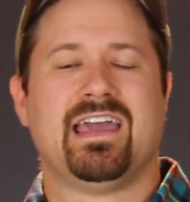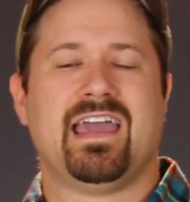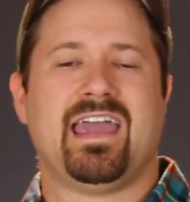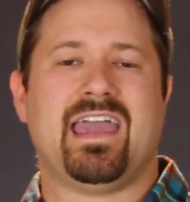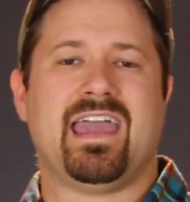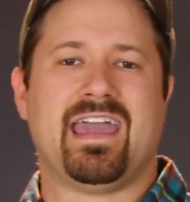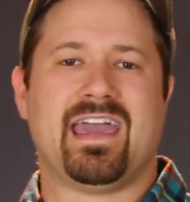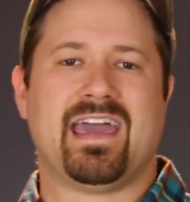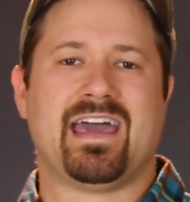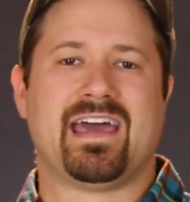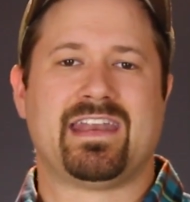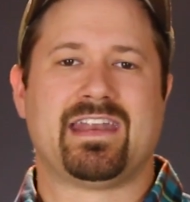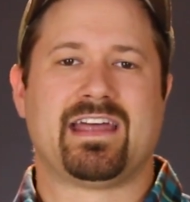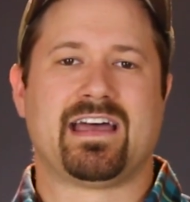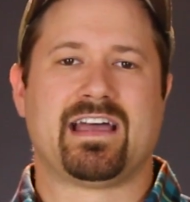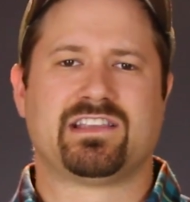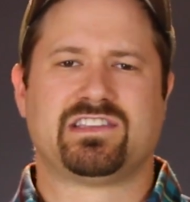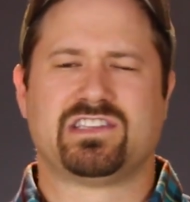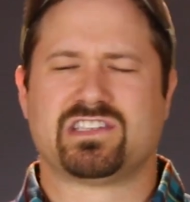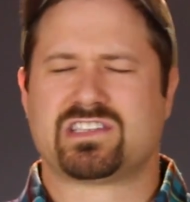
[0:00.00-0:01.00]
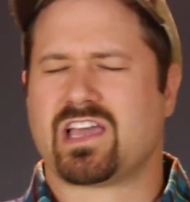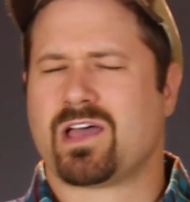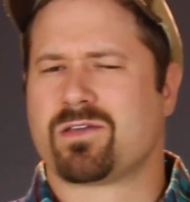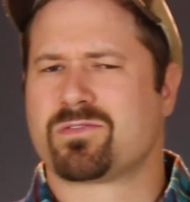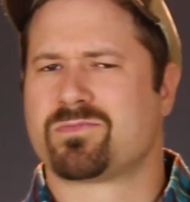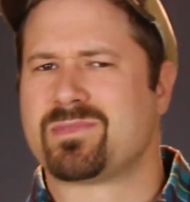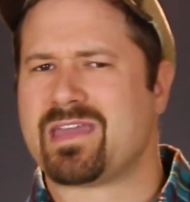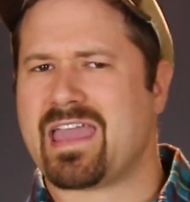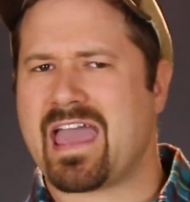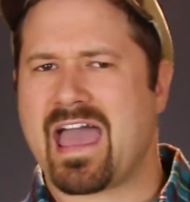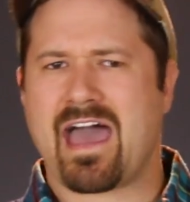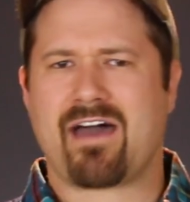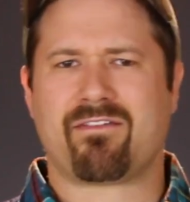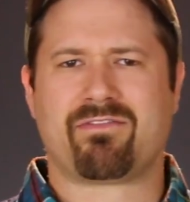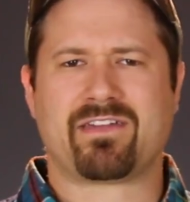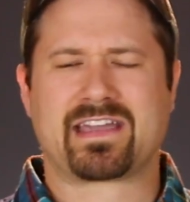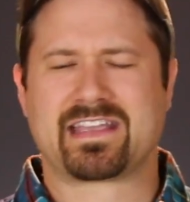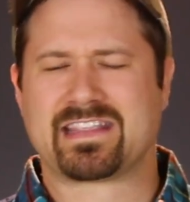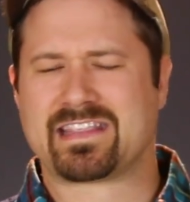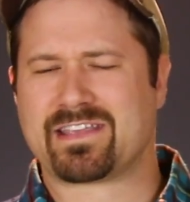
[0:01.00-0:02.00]
and just helps me have
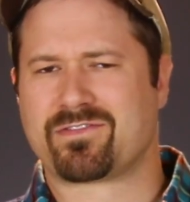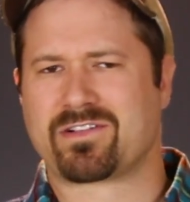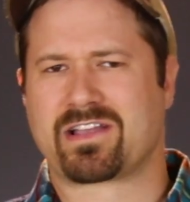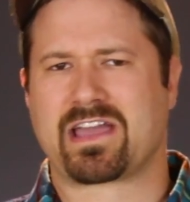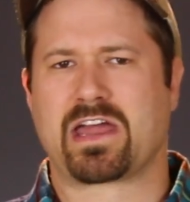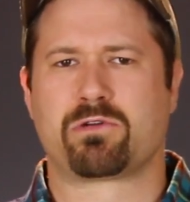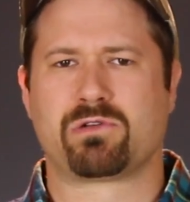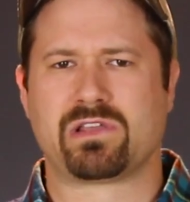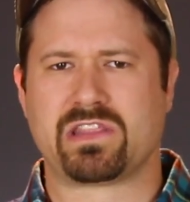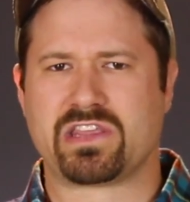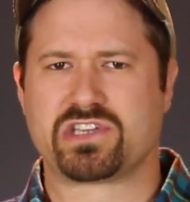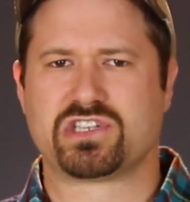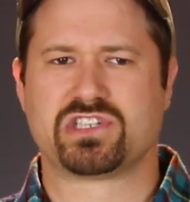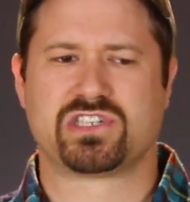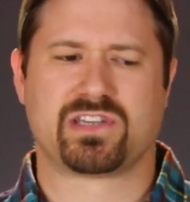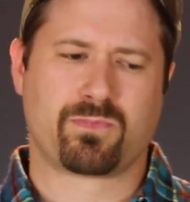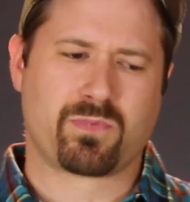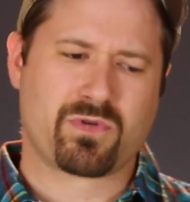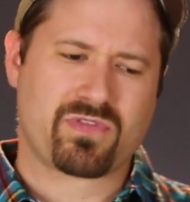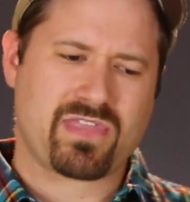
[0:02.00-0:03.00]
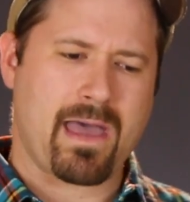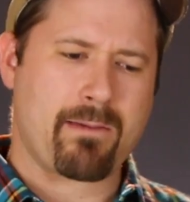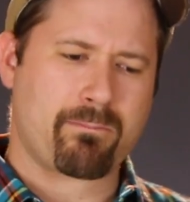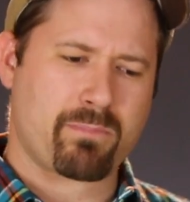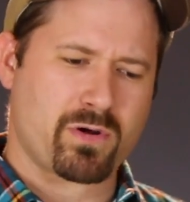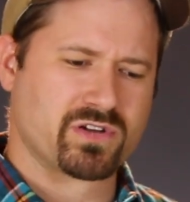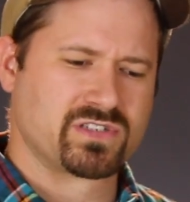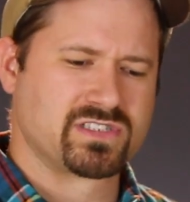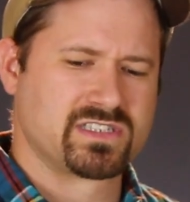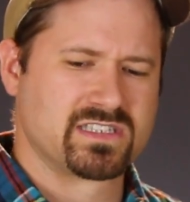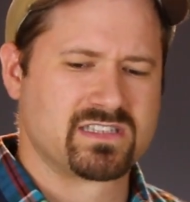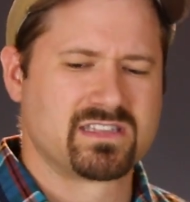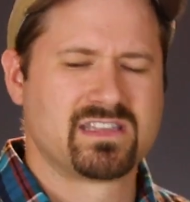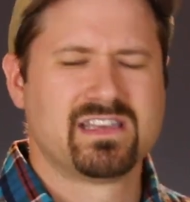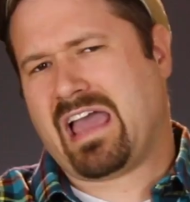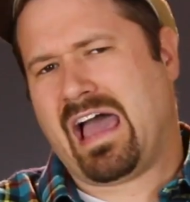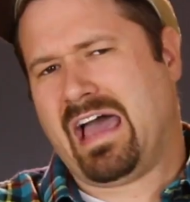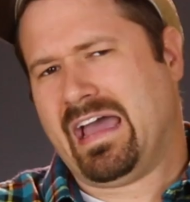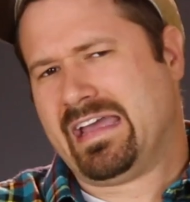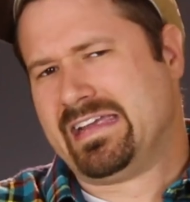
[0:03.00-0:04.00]
like a different kind of relationship with that person
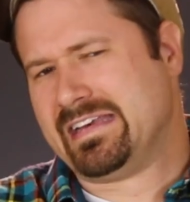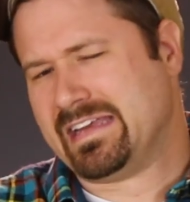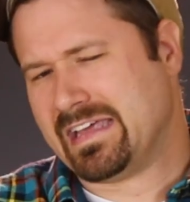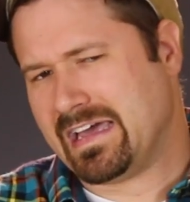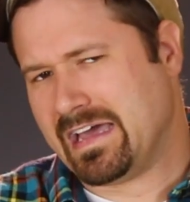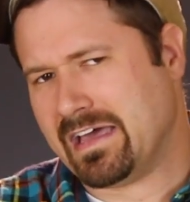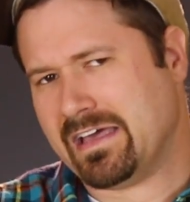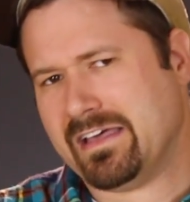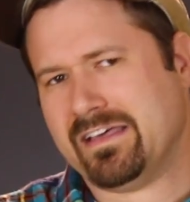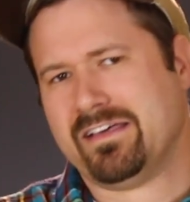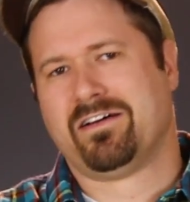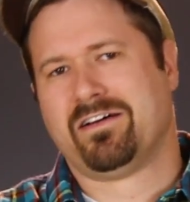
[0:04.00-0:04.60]
kinda